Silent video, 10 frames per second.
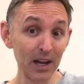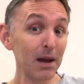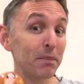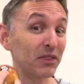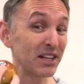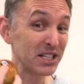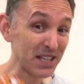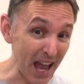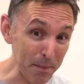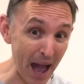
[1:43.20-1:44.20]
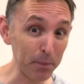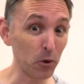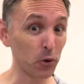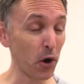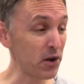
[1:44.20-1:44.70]
But the same apple
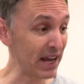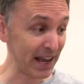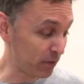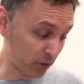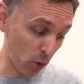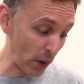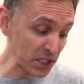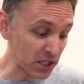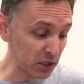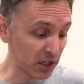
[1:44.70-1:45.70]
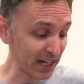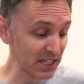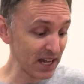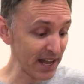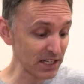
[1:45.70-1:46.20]
grown in the Western United
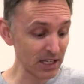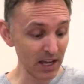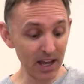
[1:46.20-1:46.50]
States